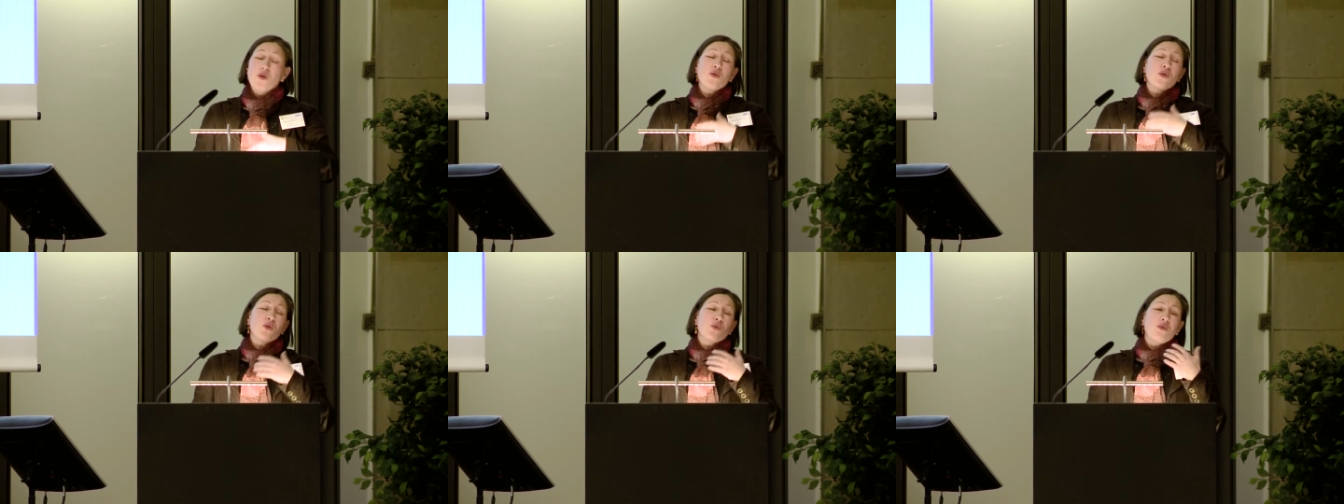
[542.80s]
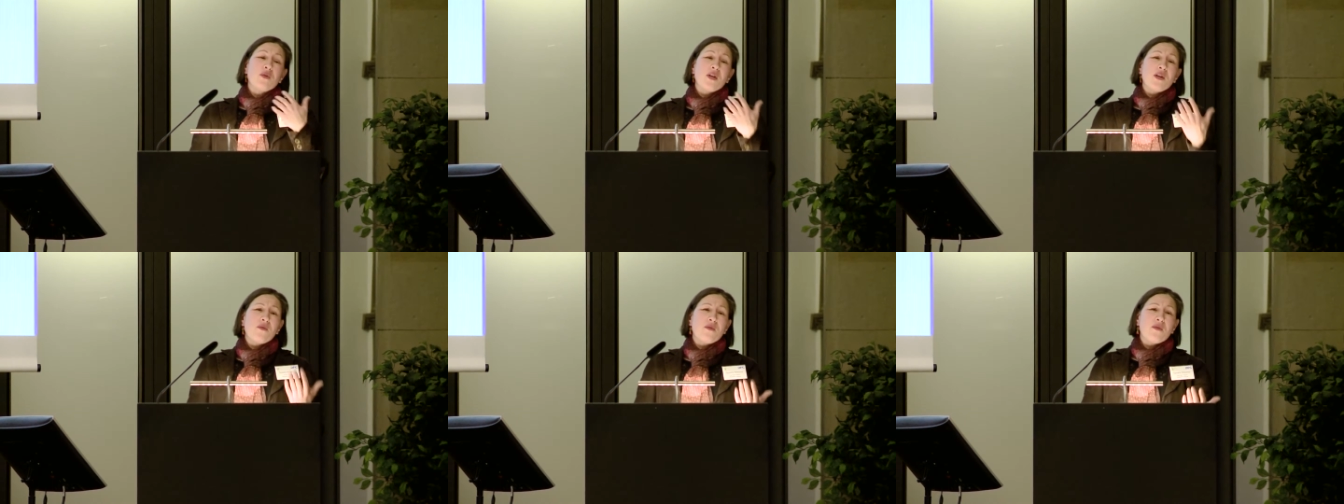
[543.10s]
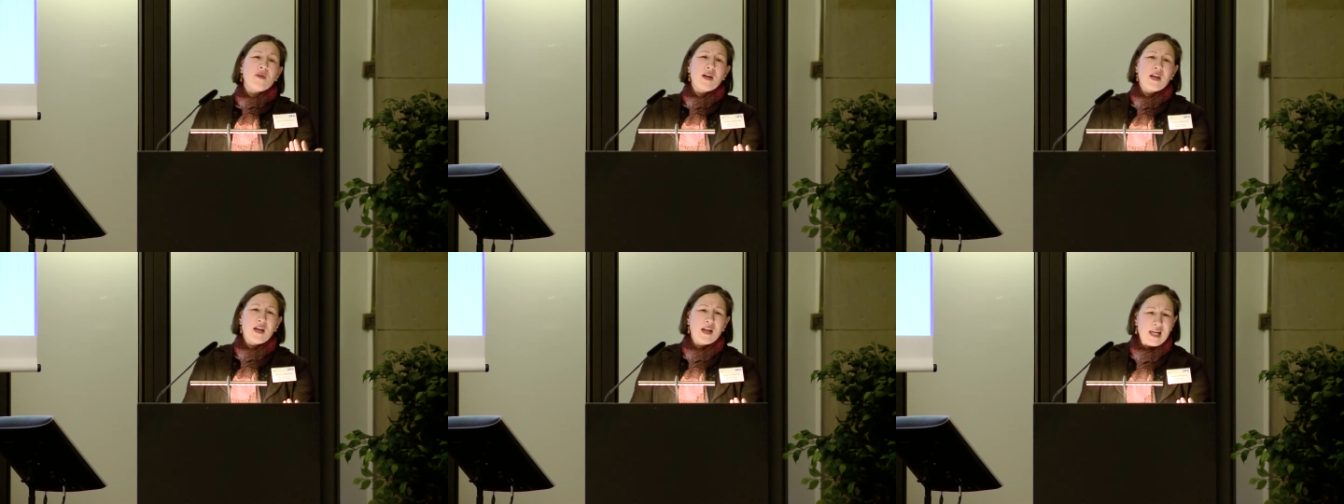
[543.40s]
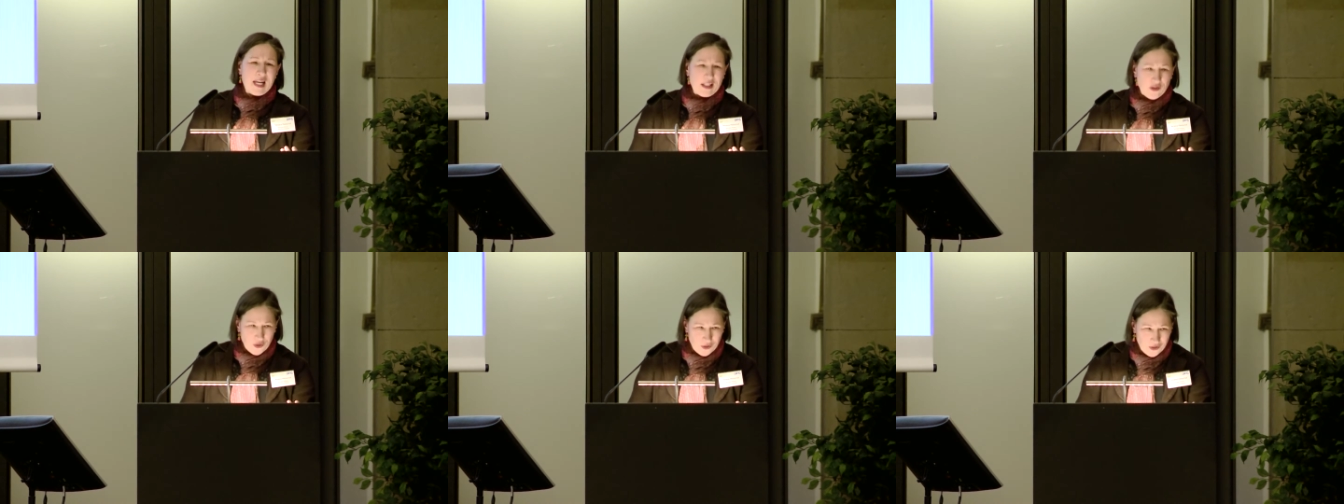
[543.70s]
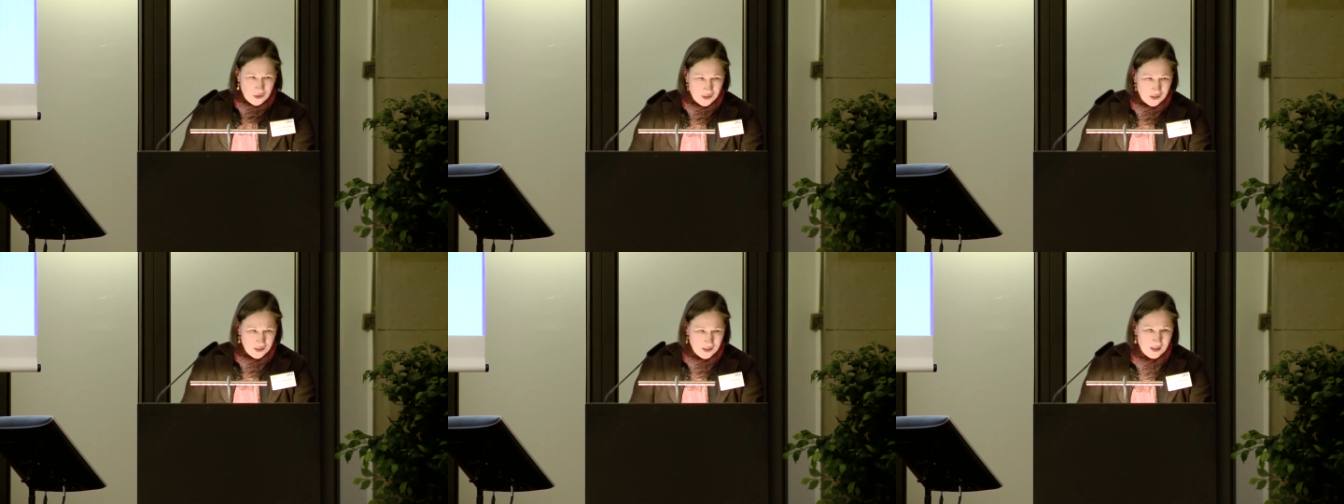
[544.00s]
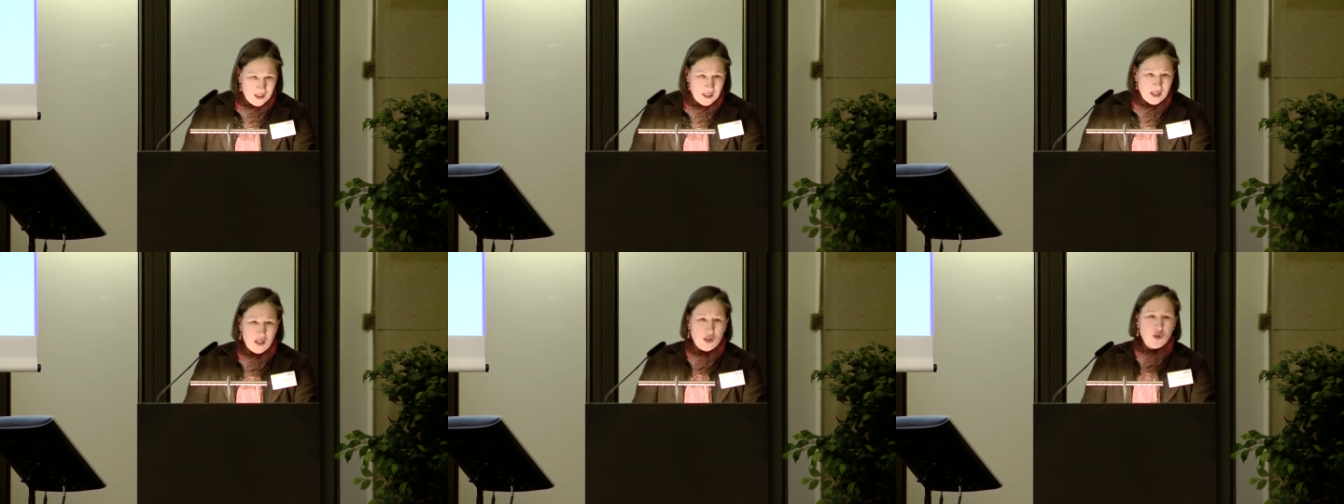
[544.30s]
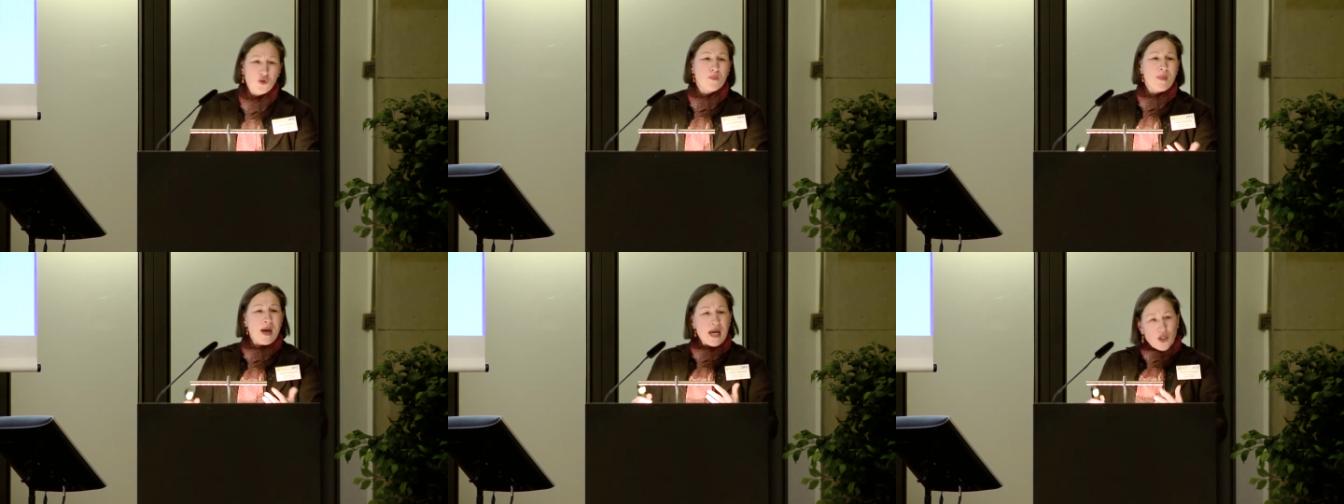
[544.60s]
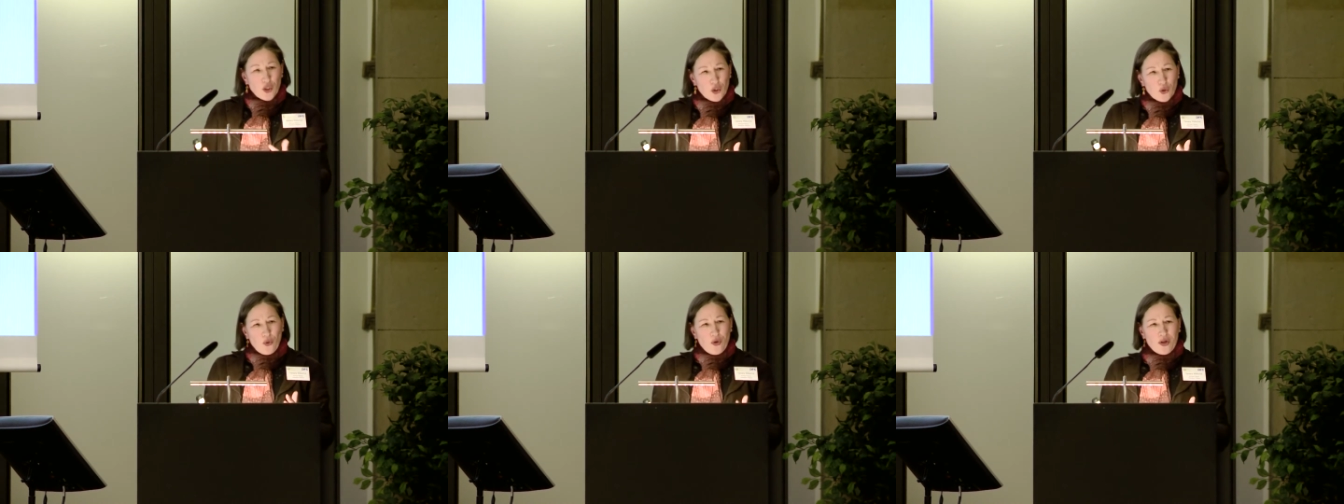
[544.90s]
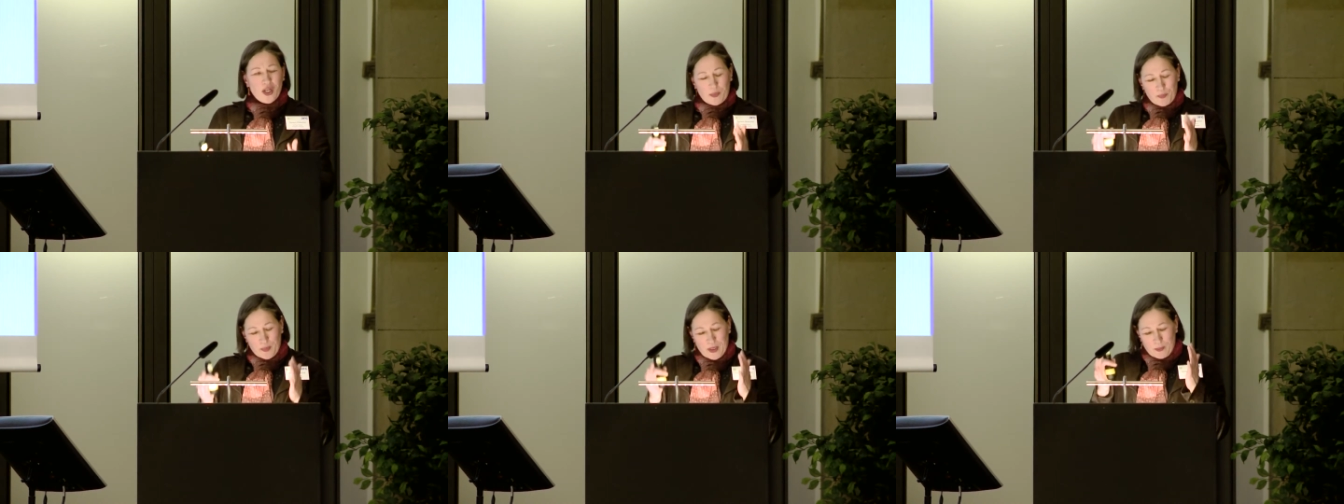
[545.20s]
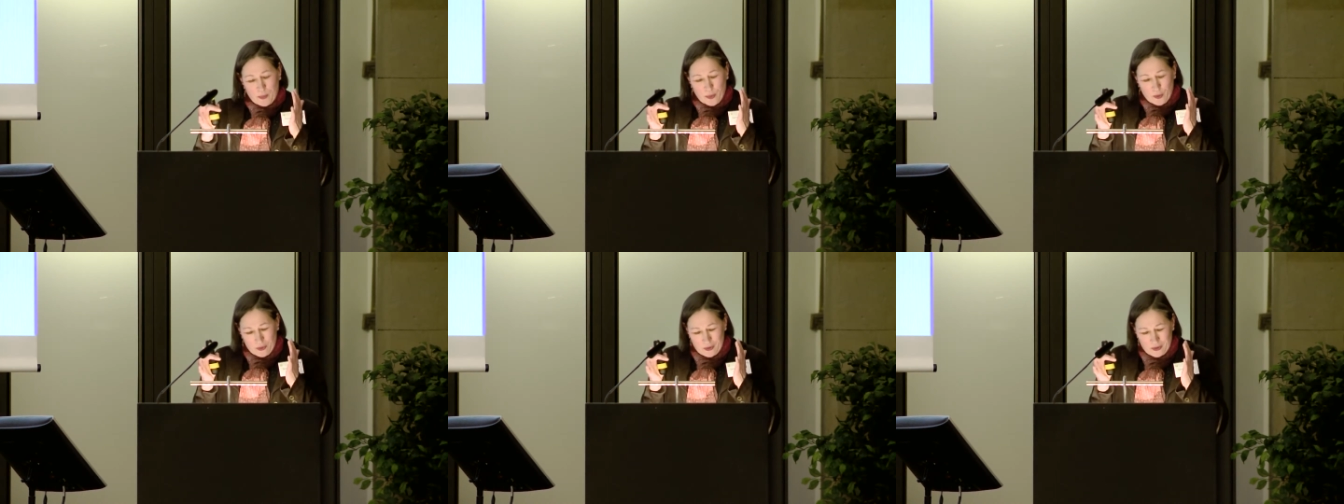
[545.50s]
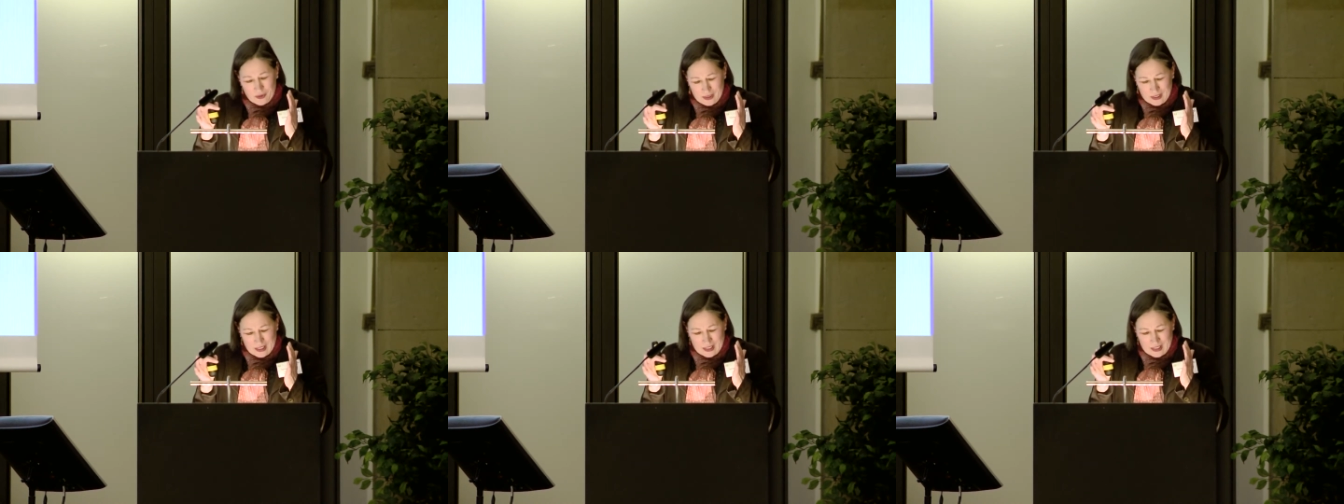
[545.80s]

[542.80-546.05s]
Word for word: also do it via letters to make sure that people